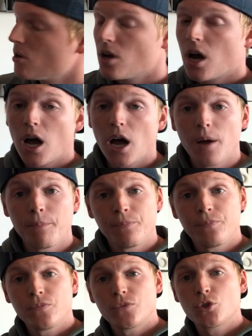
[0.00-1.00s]

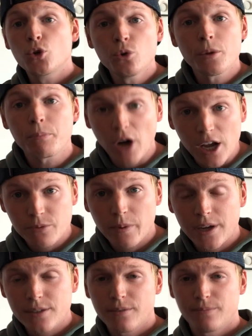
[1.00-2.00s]
to the
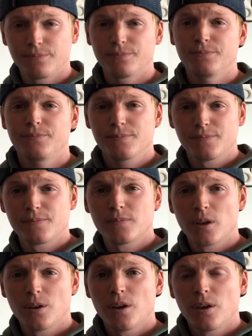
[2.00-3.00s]
prospect.
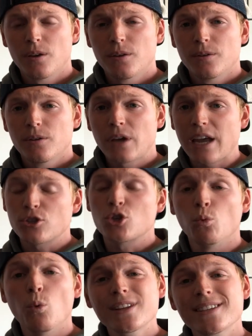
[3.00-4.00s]
Okay, so
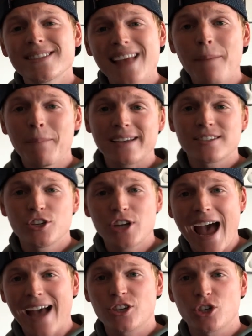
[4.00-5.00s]
what does that message
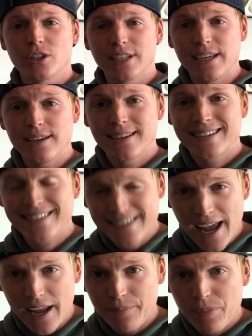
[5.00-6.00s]
actually
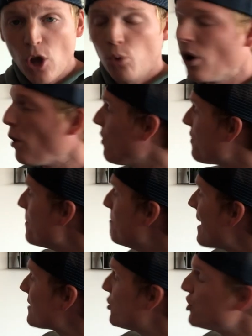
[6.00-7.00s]
say? Well, the
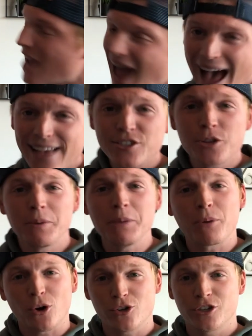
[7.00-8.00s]
message has to be
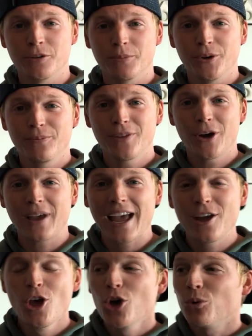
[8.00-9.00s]
personable,
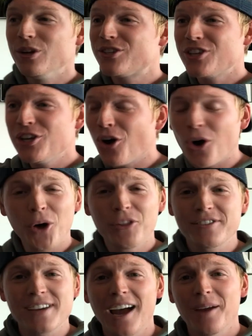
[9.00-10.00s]
okay? We see all the
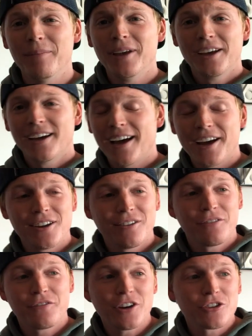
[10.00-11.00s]
time,
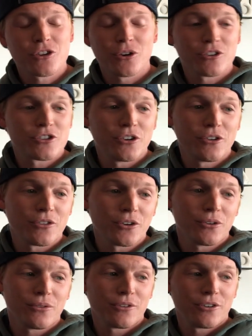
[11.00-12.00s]
fitness owners,
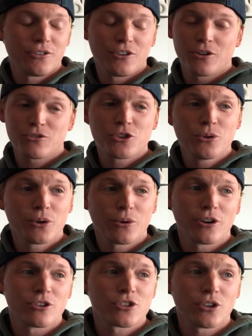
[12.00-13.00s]
studio
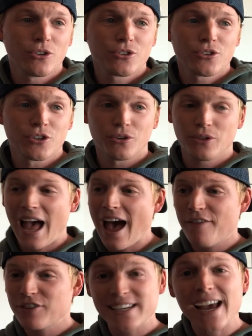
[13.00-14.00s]
owners, they'll
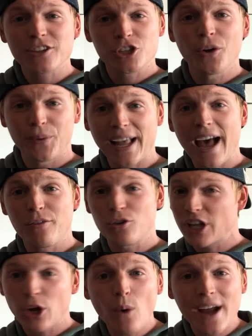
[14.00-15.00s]
have a text going out. They're
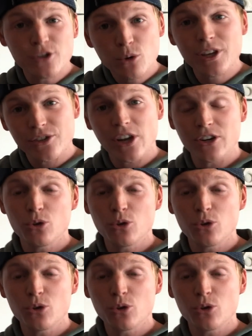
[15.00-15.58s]
like, oh, I do this.